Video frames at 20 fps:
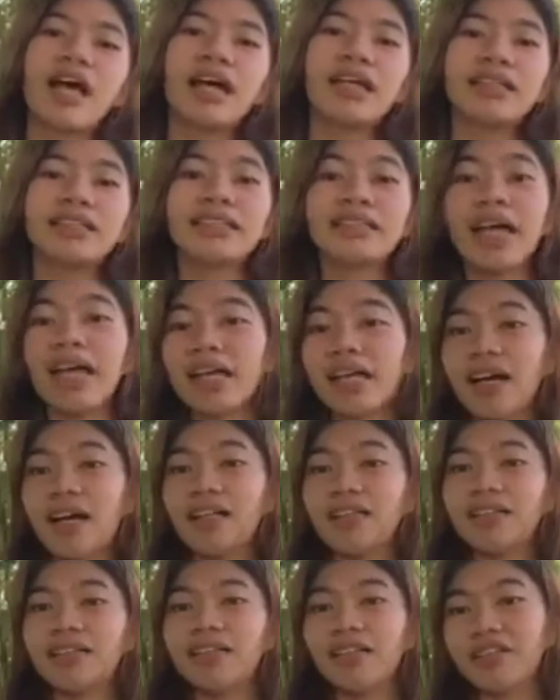
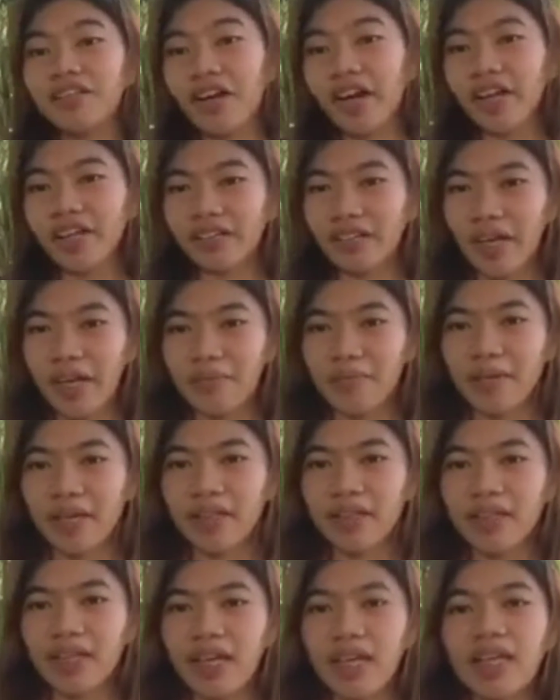Second, the dry climate.
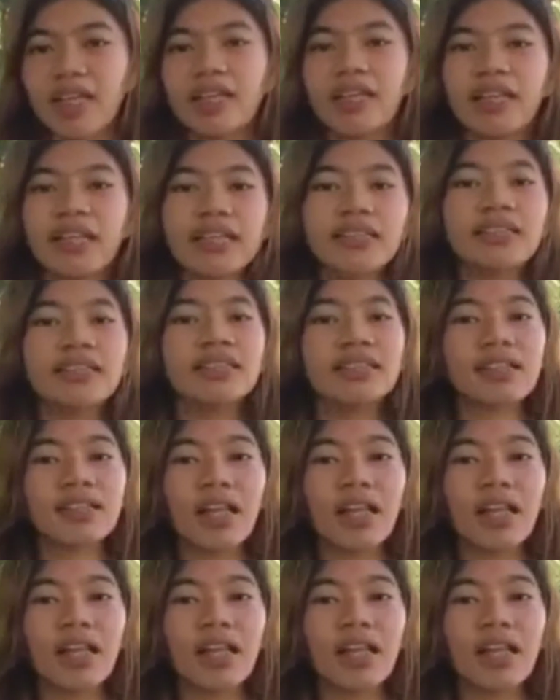These